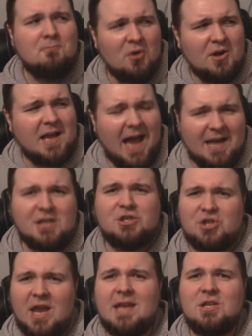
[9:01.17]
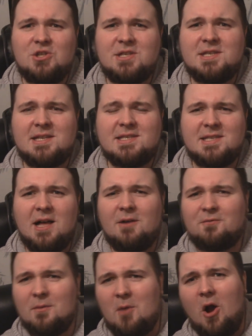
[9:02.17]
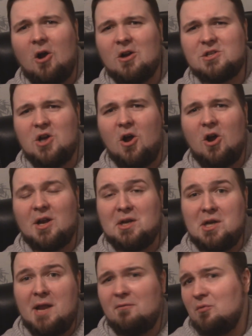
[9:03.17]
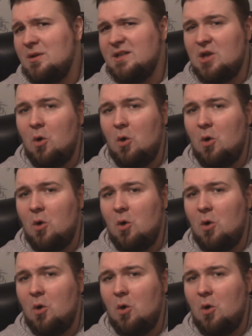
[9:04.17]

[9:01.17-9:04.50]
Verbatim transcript: book kind of changes itself from arc to arc, and you never really